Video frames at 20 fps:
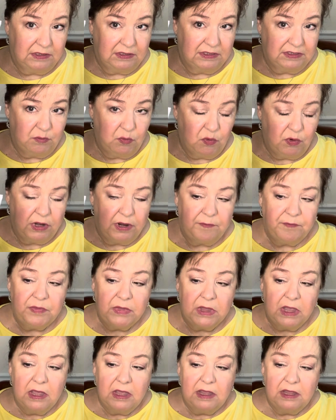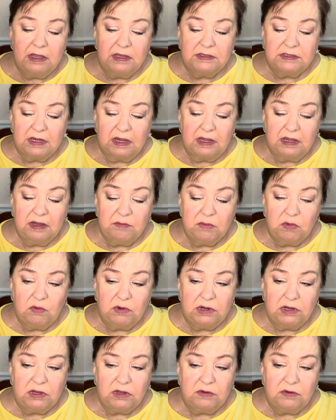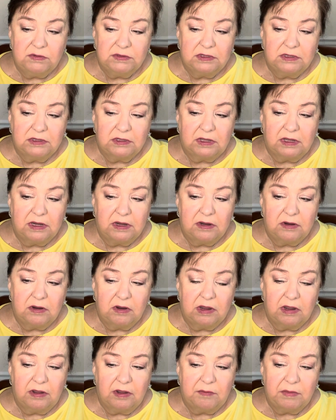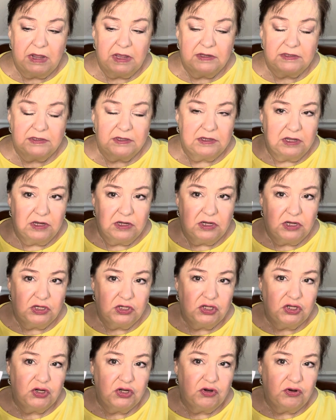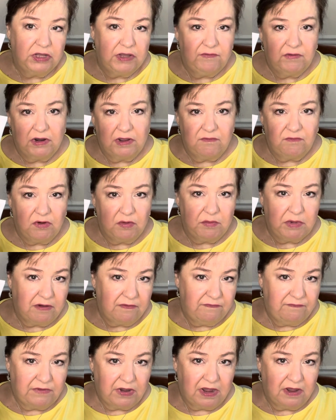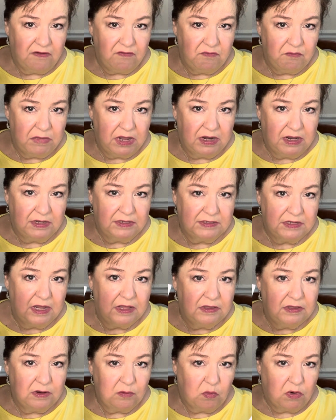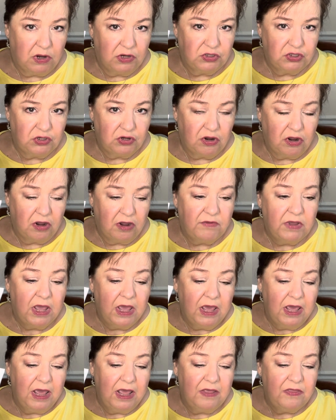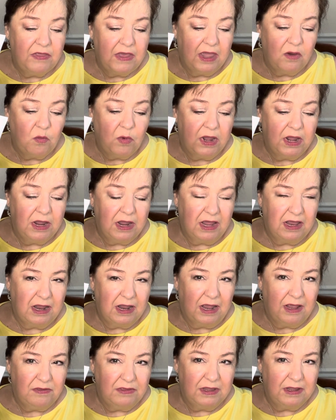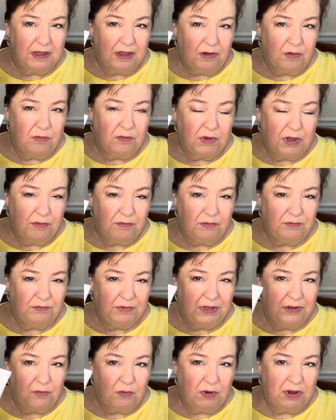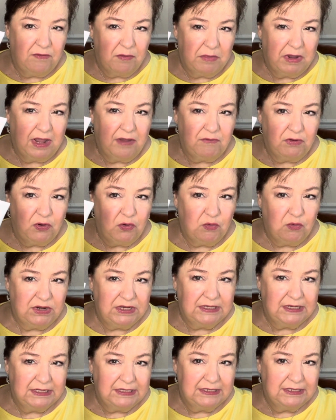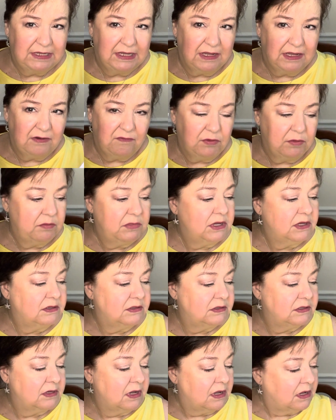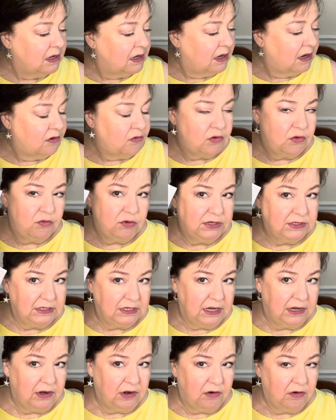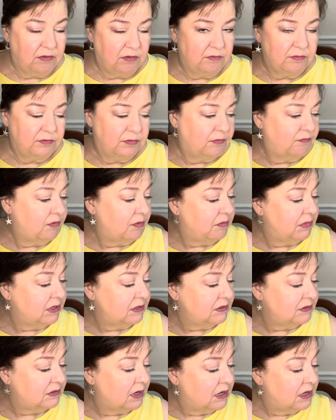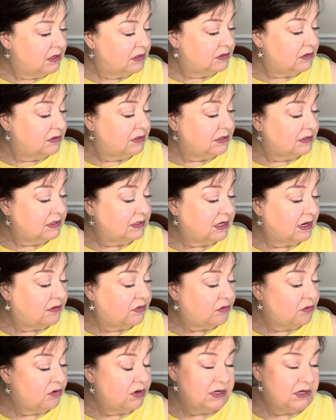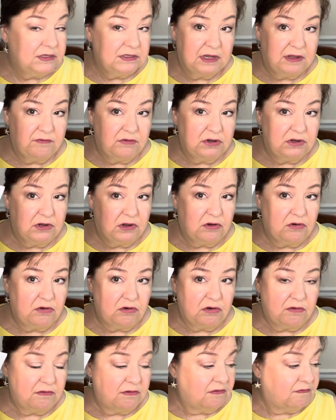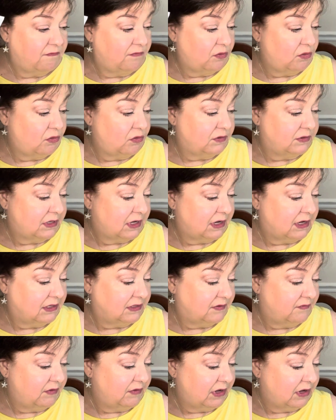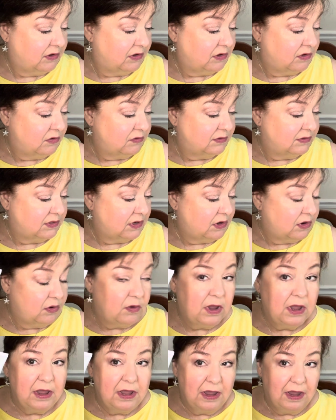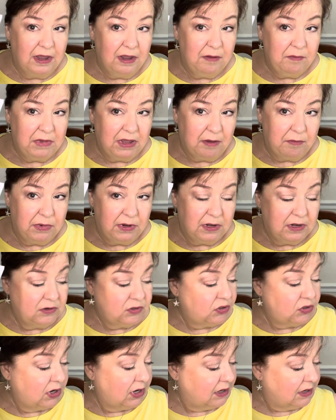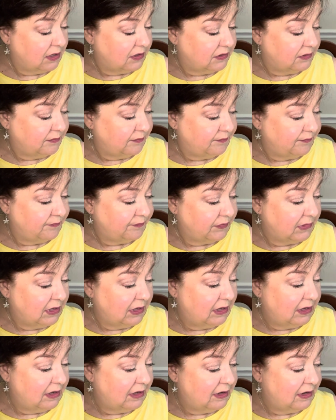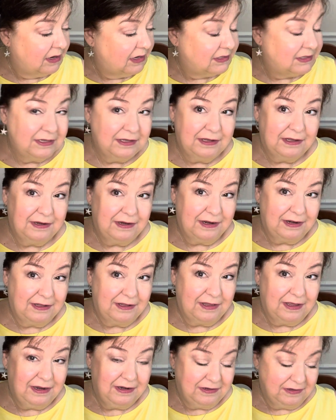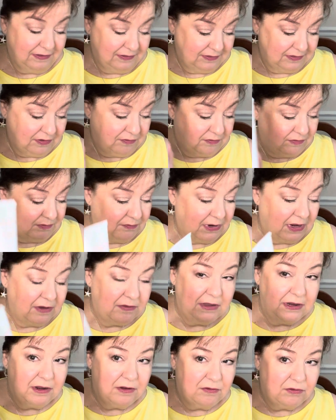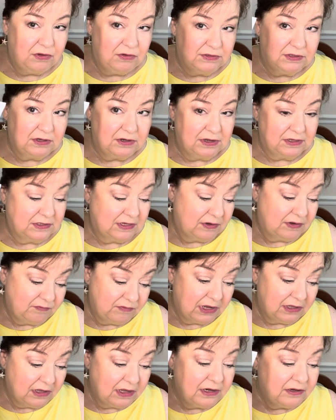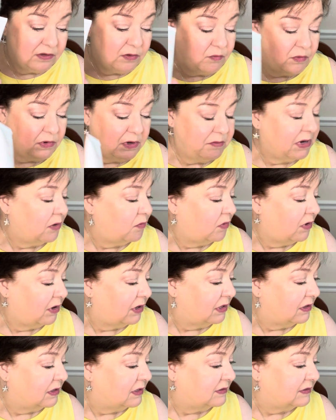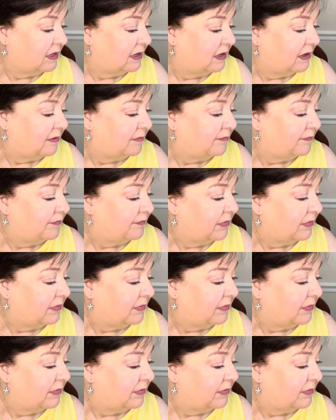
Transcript: this morning, is I'm going to use it like um, as a conditioner, leave it on for about five minutes and then wash it off. And that way I, I think I'll, I'll get away from having greasy skin from this or greasy hair from this. So this is a $37 full size value. So I'm happy to try it. And I did, and I liked it. So I think I'll use it because I, I like the one by Walk in the Sun.